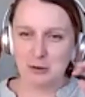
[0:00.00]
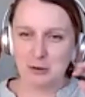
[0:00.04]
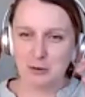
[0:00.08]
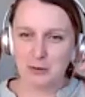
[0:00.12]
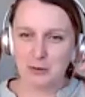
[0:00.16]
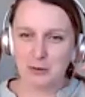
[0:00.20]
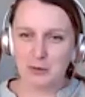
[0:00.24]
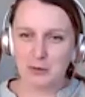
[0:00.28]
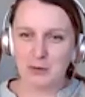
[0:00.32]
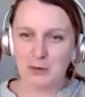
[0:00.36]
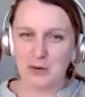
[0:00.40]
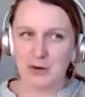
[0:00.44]

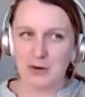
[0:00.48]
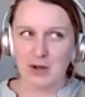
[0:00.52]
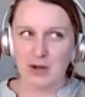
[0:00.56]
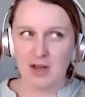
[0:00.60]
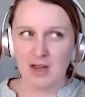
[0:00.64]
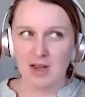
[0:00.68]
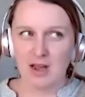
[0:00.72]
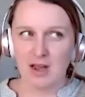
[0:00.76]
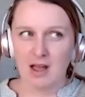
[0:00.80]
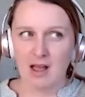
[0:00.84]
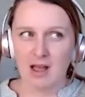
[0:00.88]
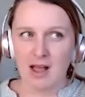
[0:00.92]
to
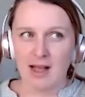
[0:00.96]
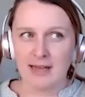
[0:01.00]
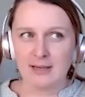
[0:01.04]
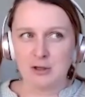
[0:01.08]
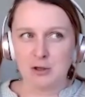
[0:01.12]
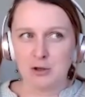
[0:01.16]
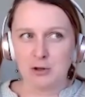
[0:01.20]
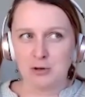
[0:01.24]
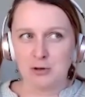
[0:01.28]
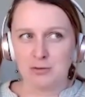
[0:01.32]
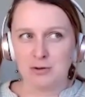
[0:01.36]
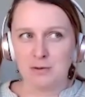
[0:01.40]

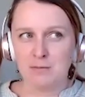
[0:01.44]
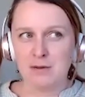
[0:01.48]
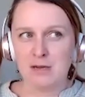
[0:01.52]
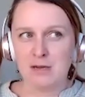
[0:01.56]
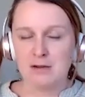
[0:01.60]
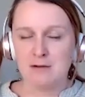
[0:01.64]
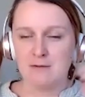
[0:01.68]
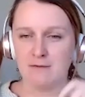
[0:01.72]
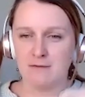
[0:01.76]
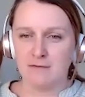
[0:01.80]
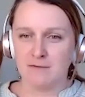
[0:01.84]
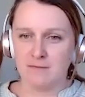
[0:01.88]

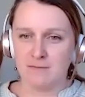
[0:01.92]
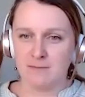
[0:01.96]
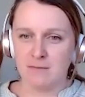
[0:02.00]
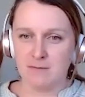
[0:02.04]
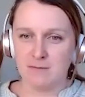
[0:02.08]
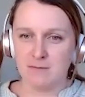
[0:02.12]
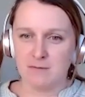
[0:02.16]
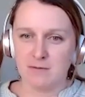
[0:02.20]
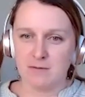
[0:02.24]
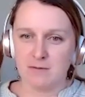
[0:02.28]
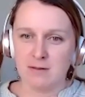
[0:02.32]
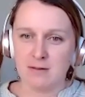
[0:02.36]
attribute
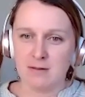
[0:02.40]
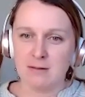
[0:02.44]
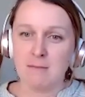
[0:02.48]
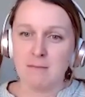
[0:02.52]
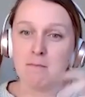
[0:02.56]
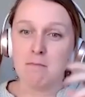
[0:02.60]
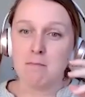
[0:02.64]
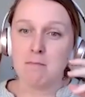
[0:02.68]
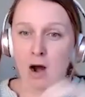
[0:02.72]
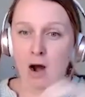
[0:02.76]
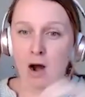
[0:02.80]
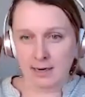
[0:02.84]

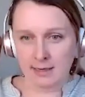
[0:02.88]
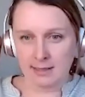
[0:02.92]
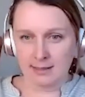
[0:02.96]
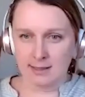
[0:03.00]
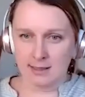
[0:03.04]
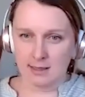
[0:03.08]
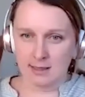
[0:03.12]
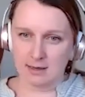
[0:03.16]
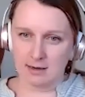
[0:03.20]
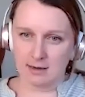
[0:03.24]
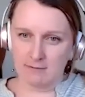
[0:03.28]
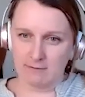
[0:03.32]

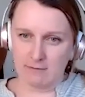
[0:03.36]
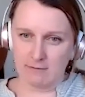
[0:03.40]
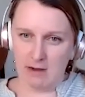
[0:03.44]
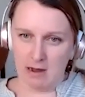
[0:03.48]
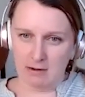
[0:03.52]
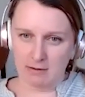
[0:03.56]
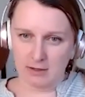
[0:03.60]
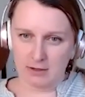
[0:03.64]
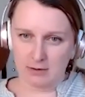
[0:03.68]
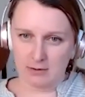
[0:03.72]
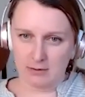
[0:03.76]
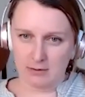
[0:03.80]
monetary
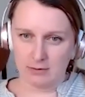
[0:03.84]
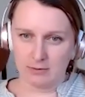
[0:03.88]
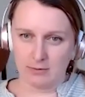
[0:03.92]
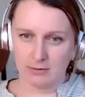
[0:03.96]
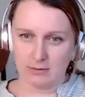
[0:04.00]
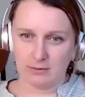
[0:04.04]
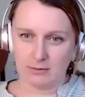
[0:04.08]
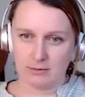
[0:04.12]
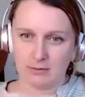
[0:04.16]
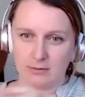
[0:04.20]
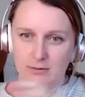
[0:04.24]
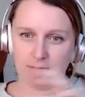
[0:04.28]

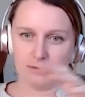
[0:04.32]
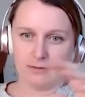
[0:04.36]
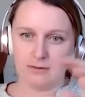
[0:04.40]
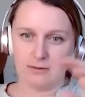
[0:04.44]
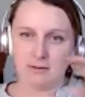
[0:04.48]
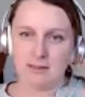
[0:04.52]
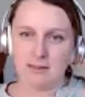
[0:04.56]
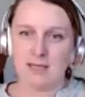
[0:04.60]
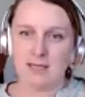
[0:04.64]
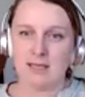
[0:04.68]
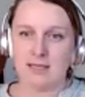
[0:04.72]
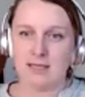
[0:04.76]
value
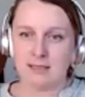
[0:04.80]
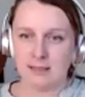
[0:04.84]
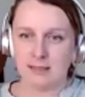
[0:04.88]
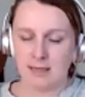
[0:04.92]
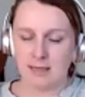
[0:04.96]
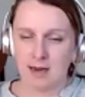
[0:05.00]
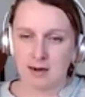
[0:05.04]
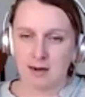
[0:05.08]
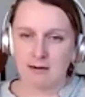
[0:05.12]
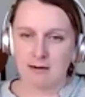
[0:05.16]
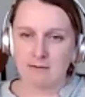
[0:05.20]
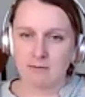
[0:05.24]
to this
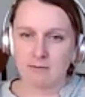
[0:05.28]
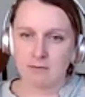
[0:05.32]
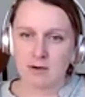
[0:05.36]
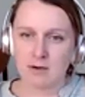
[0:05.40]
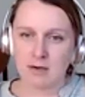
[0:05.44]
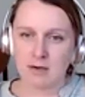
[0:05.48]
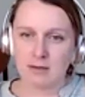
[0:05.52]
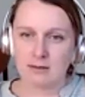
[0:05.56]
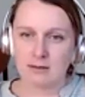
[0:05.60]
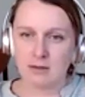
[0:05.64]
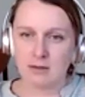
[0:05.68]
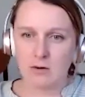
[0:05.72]
kind of work.